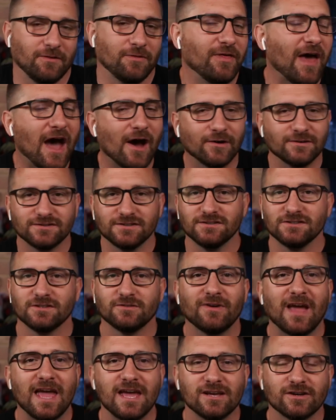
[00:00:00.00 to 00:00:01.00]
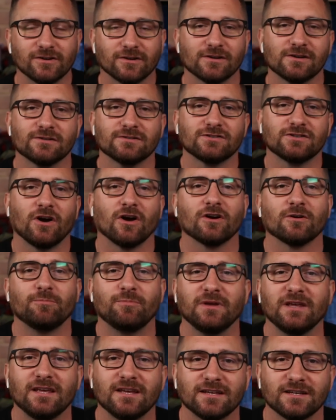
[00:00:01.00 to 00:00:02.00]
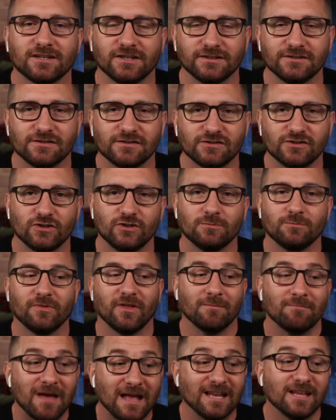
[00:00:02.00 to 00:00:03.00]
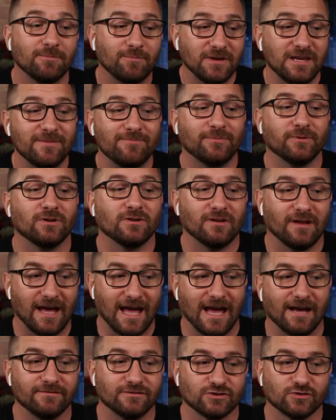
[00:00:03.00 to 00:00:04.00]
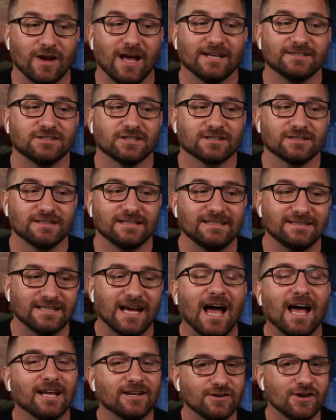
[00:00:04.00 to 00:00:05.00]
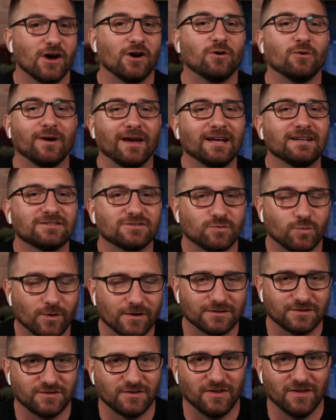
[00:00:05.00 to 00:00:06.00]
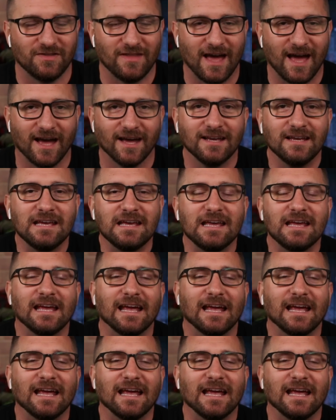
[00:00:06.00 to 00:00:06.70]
That thousands of acres are being consumed, that many people have tragically died. No, it's worse than that.